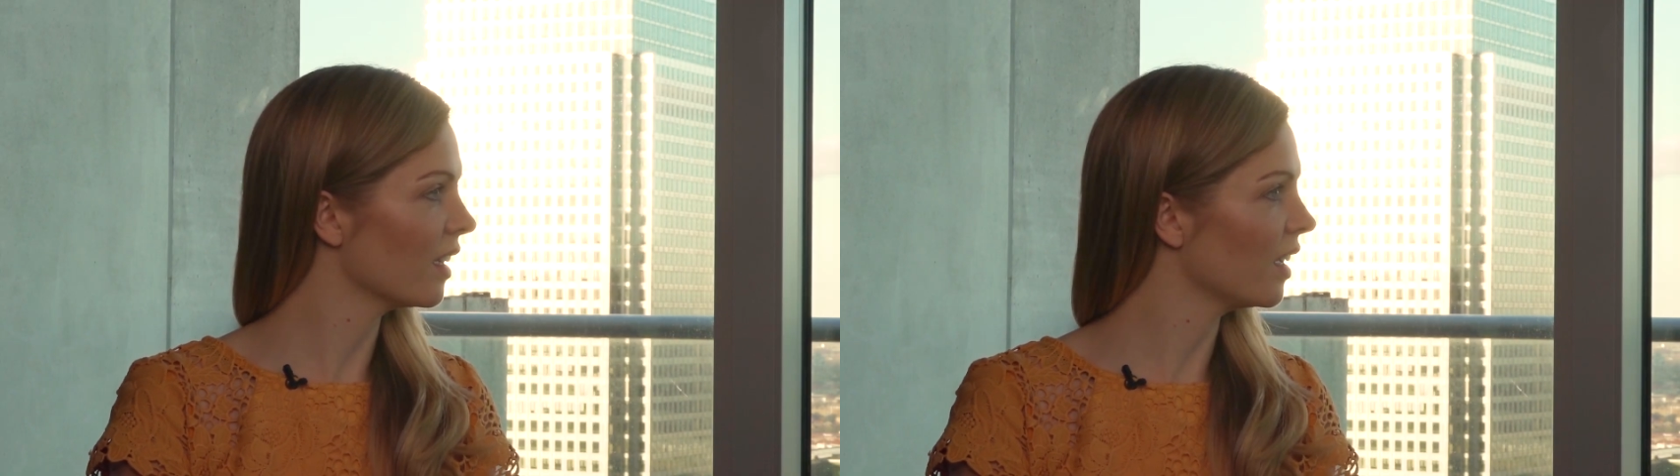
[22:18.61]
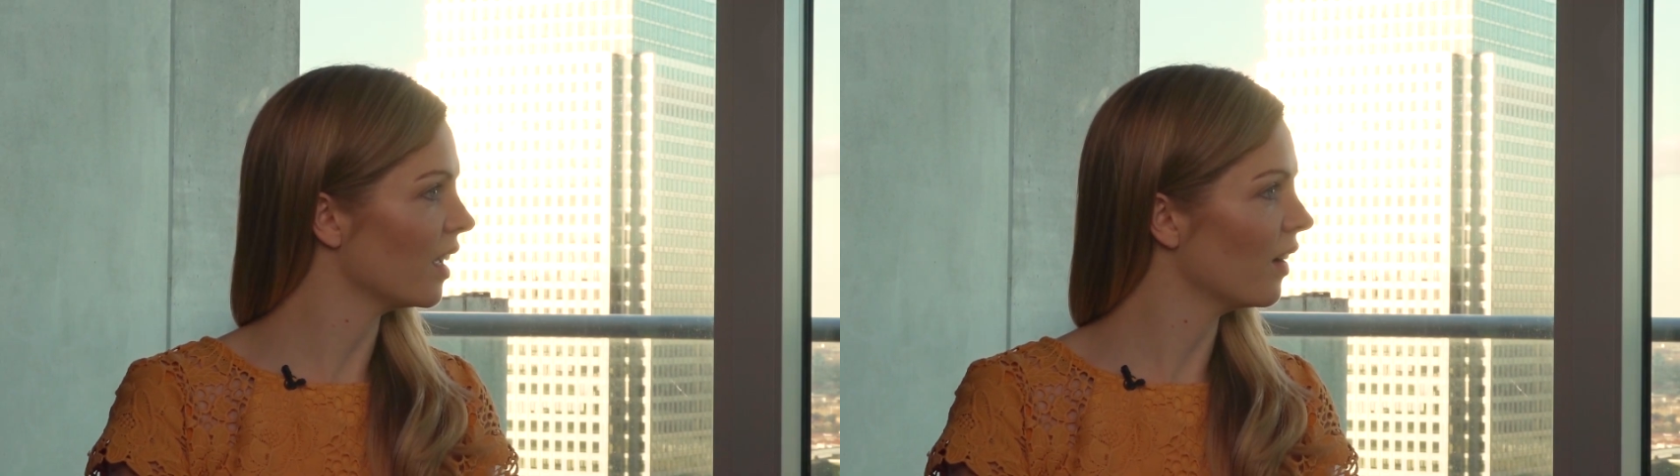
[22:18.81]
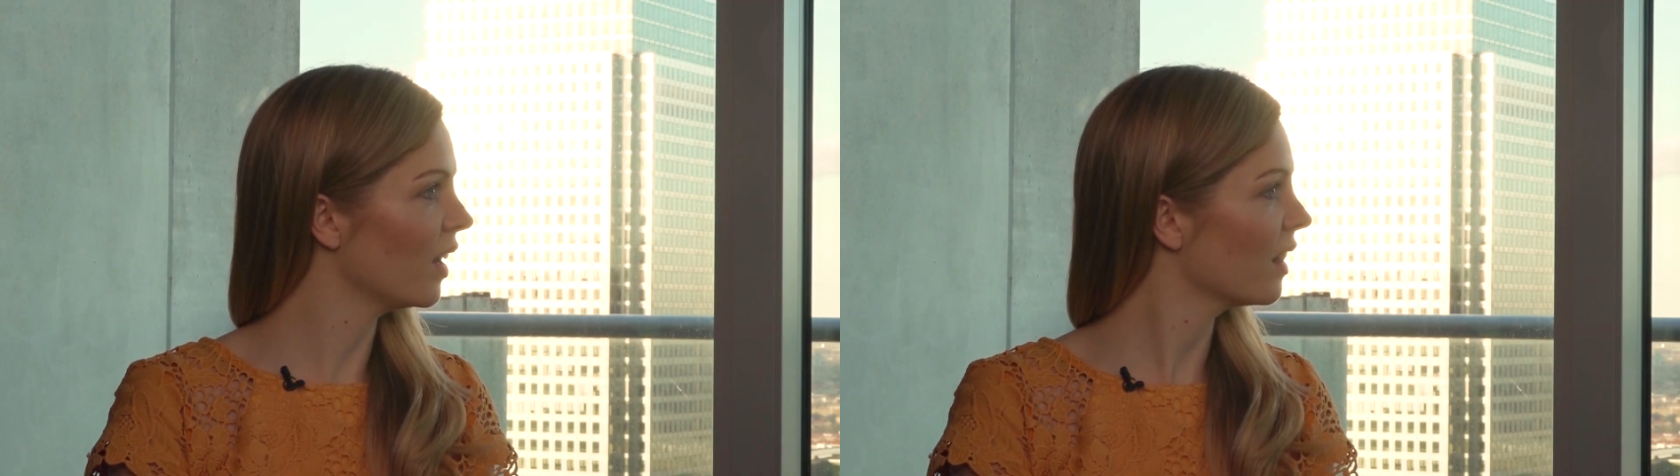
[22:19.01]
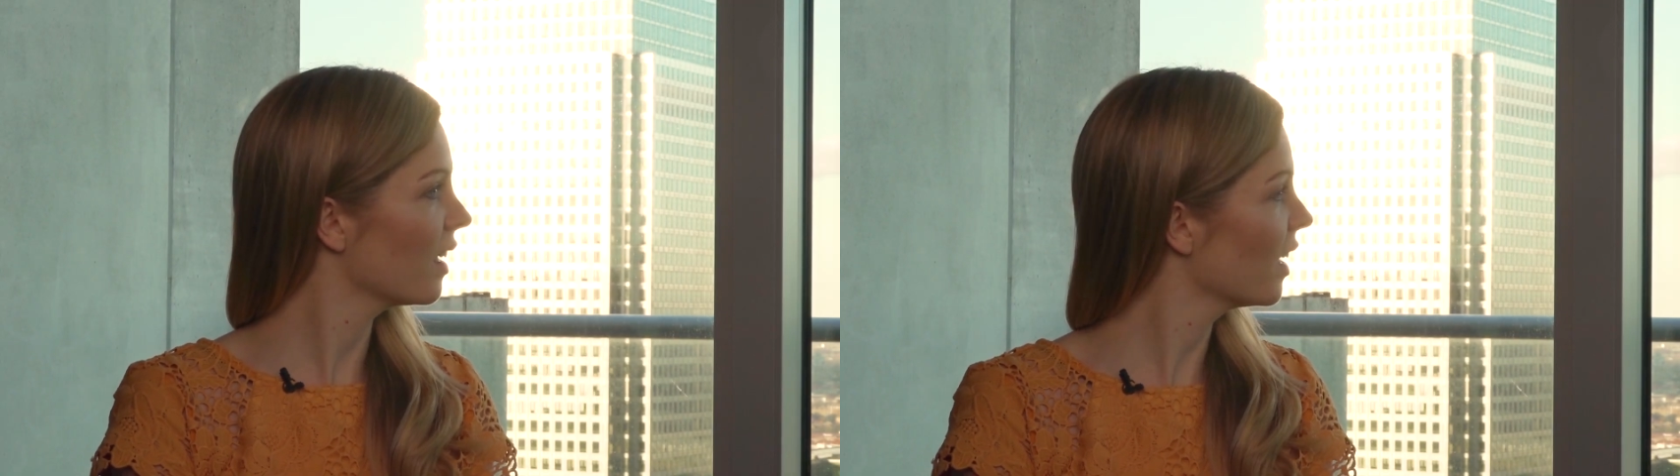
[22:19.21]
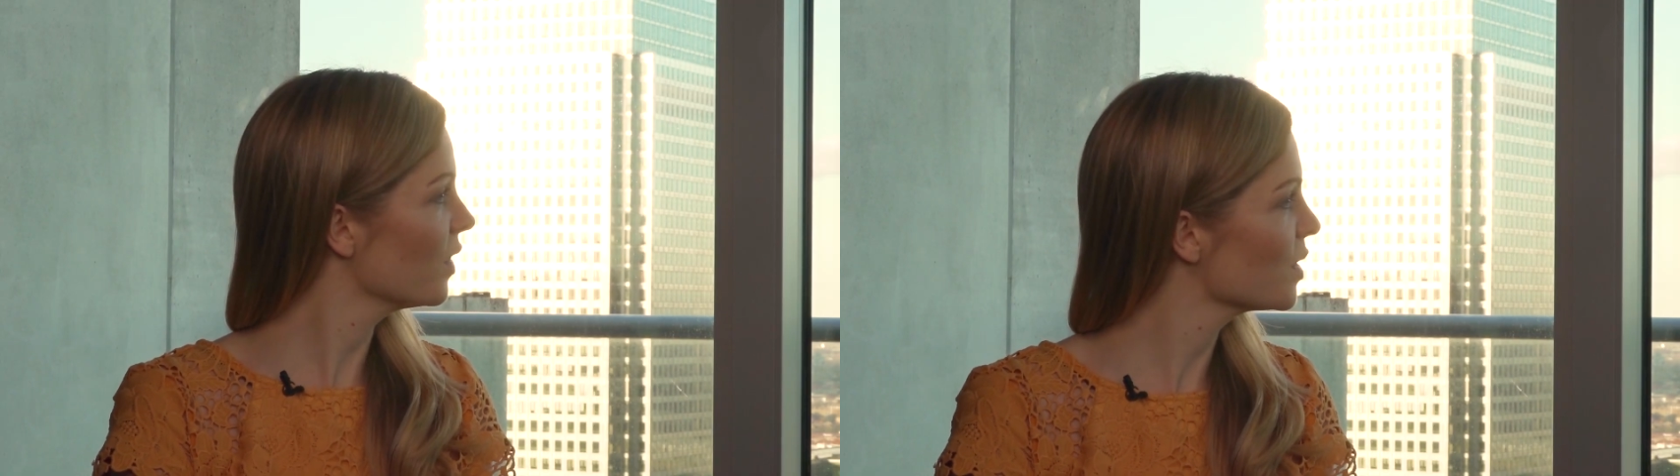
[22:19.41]
thank you.
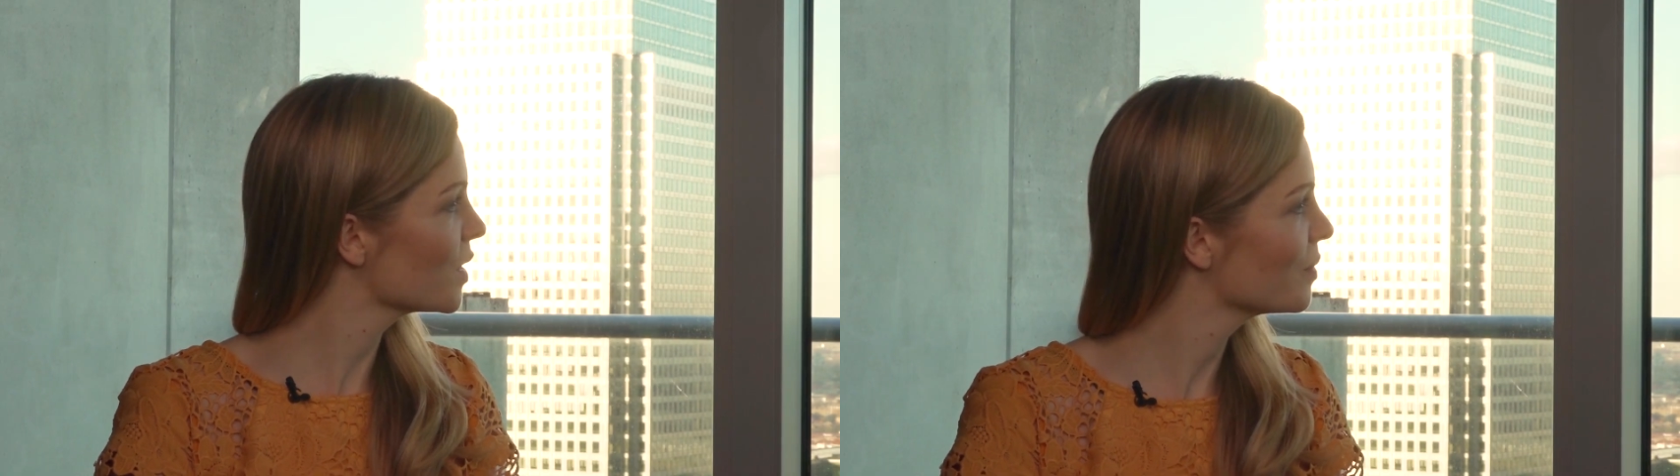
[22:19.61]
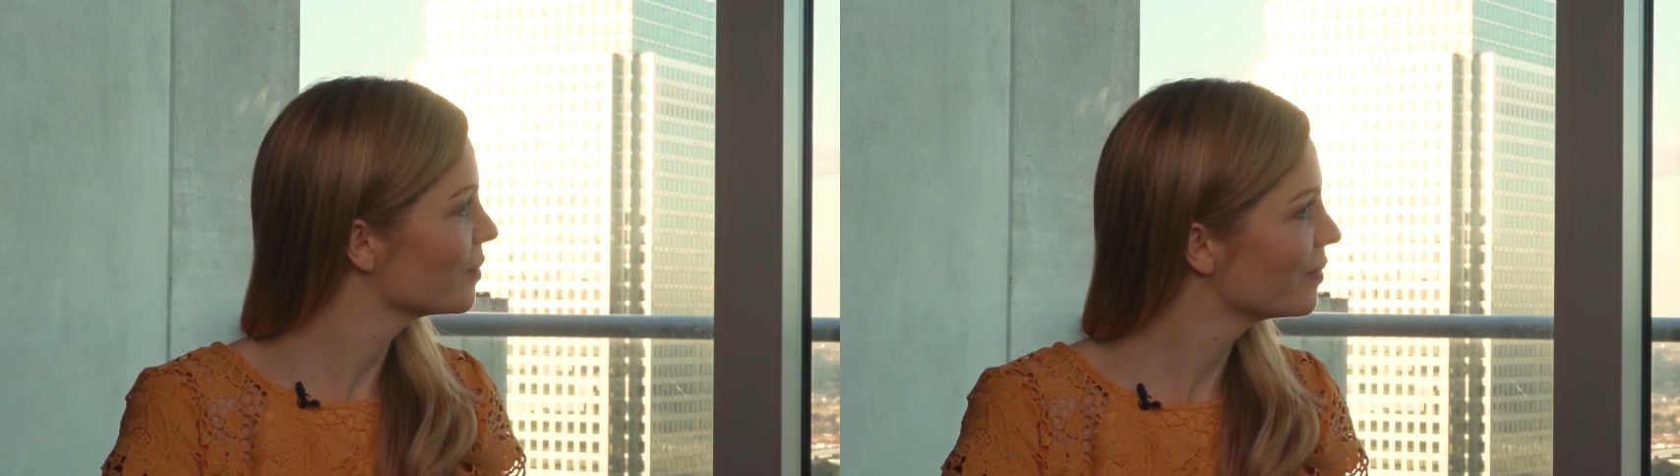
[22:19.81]
Anything else?